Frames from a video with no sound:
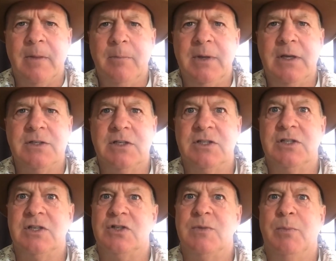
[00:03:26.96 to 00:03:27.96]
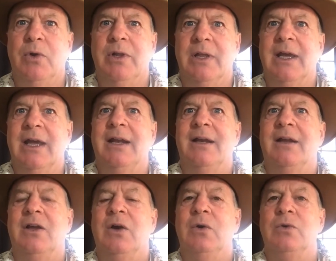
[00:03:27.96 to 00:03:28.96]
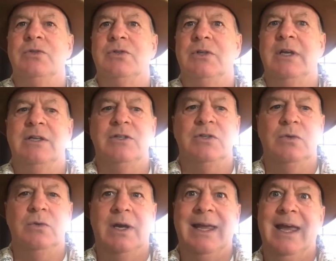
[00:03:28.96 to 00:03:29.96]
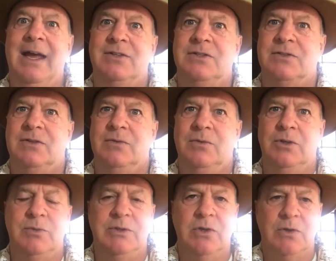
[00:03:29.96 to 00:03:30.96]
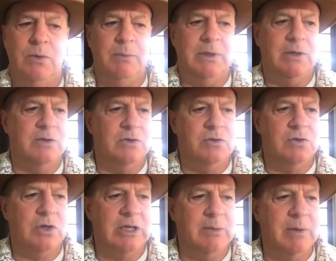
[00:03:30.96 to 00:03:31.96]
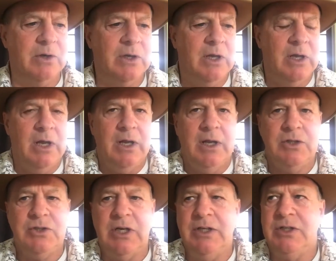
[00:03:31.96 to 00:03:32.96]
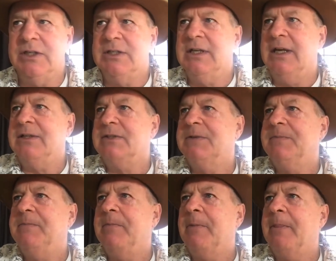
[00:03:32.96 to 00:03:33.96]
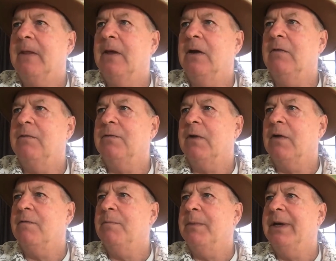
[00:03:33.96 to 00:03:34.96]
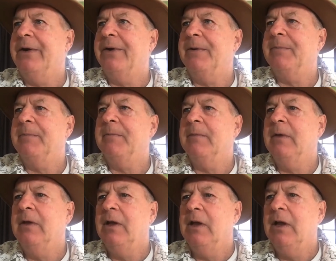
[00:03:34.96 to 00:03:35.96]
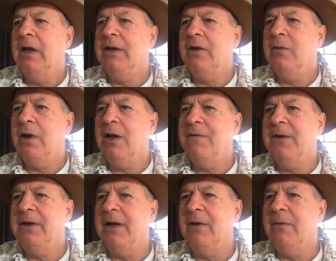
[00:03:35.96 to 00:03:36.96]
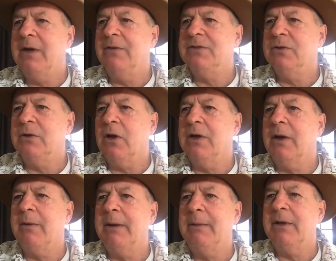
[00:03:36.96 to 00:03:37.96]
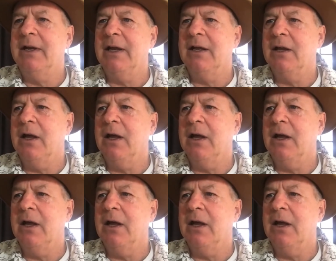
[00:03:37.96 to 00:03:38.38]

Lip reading: because it just starts boiling and goes into a gas, which we talk when we talking about changing states of matter. And you know what I found out when I was doing, you're going to be looking at